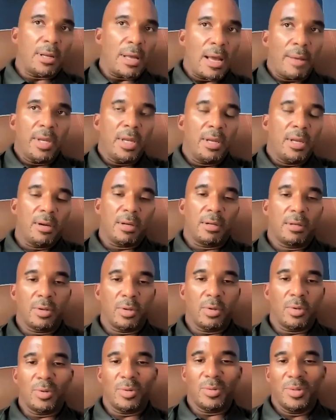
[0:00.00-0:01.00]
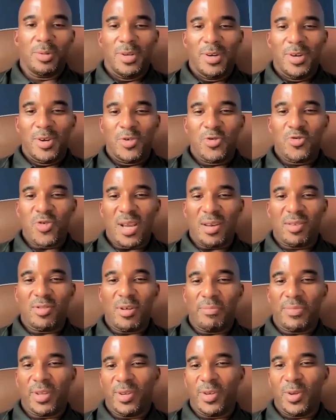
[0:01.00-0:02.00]
I'm here to create
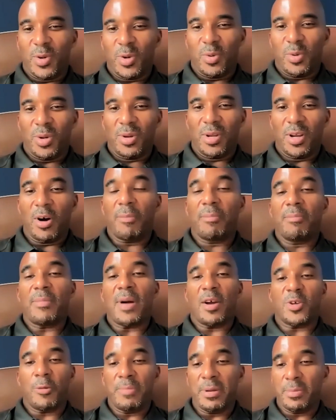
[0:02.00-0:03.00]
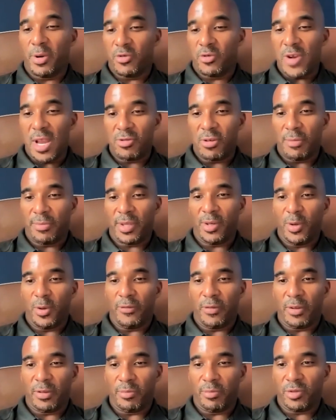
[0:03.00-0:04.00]
something new, help our young people create something new
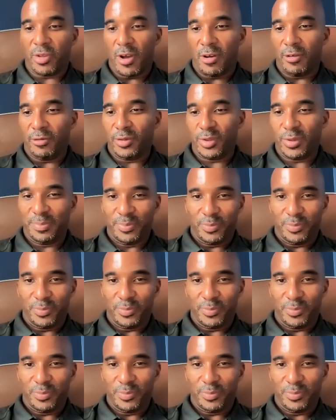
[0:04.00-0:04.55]
for themselves.